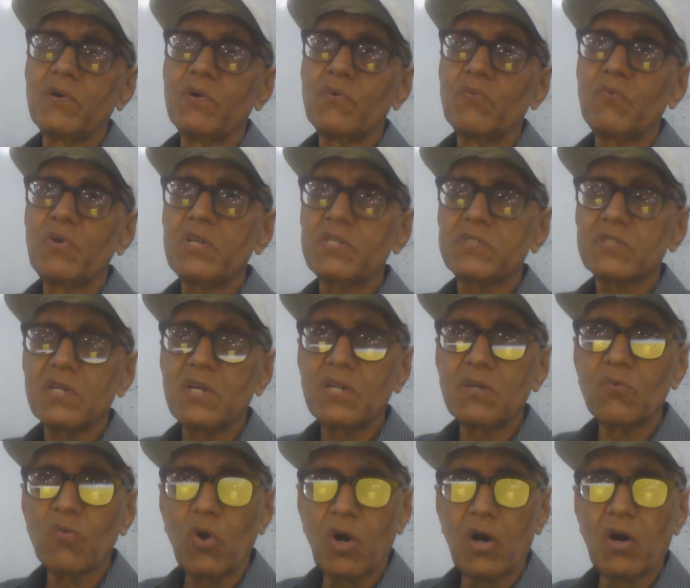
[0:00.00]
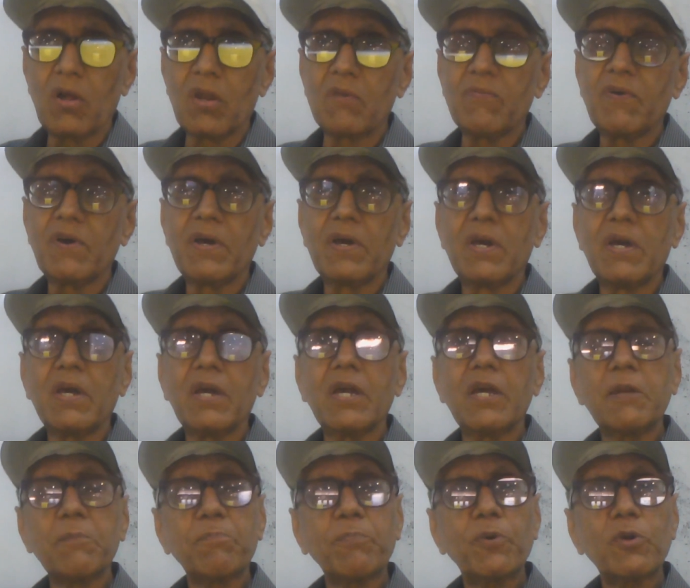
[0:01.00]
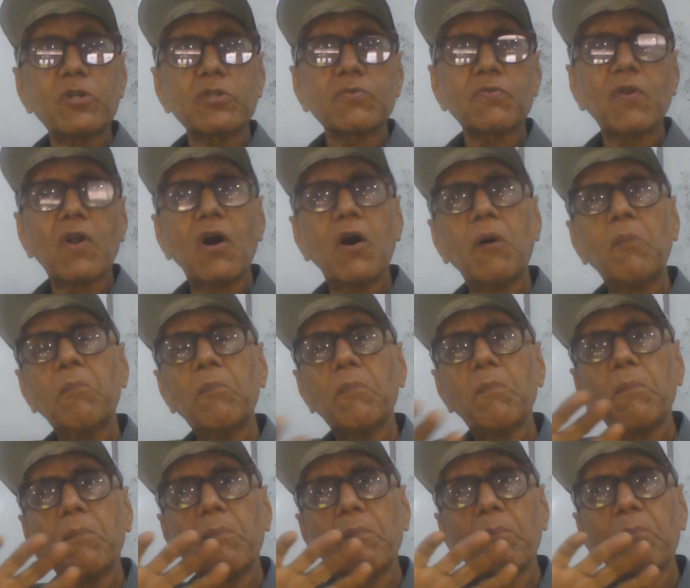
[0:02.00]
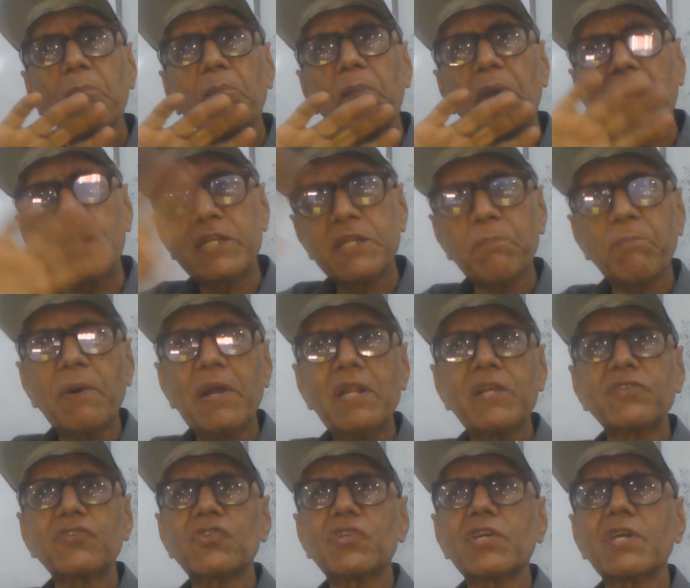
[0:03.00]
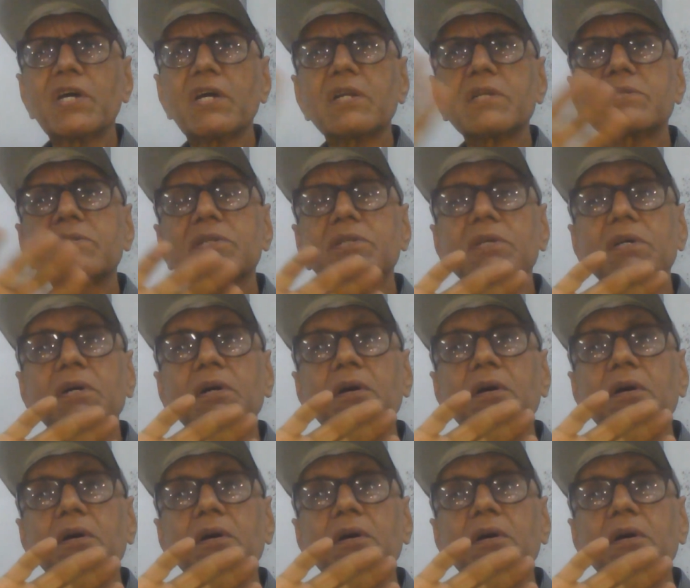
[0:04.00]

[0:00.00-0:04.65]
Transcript: which involve inputs from multiple engineers,